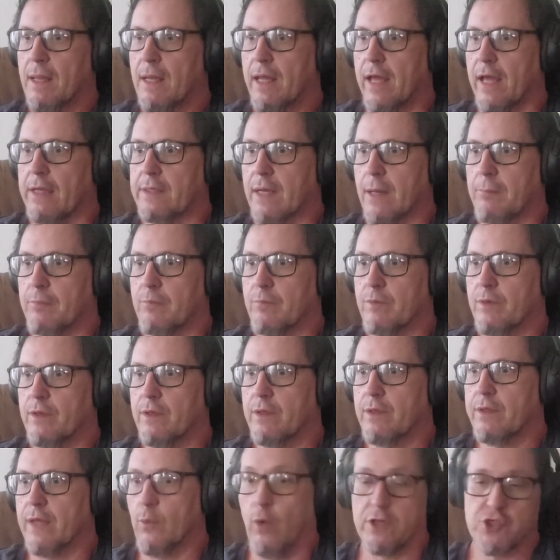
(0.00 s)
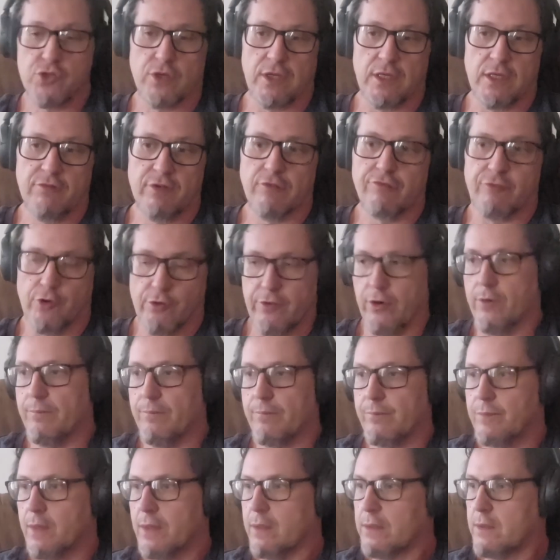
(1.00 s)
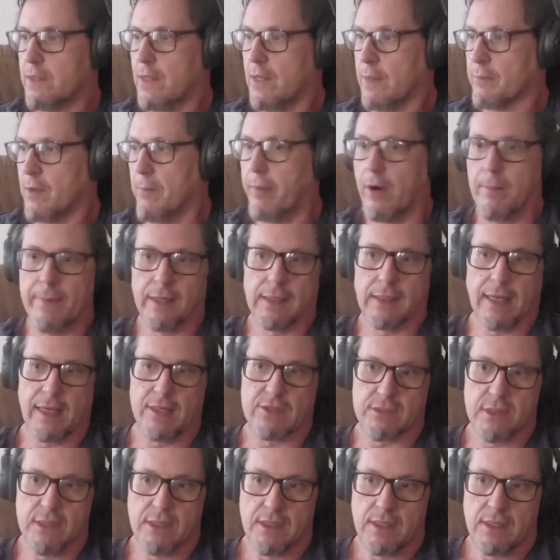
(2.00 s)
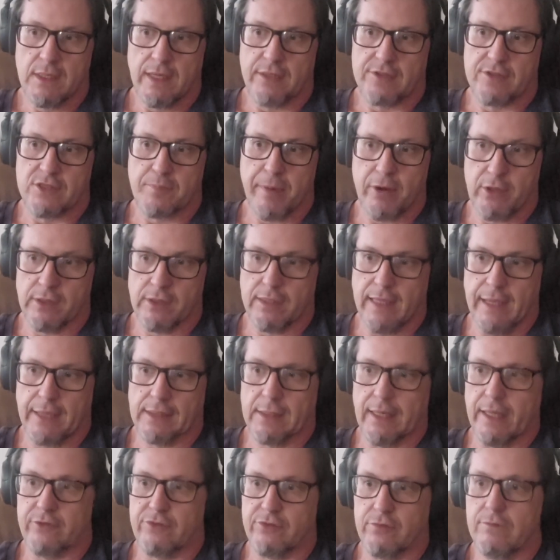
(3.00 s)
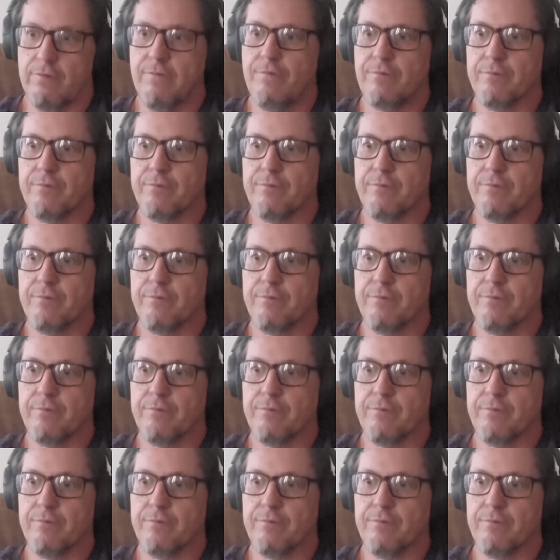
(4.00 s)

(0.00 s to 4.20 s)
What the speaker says: And they want you to even further compartmentalize and disparately analyze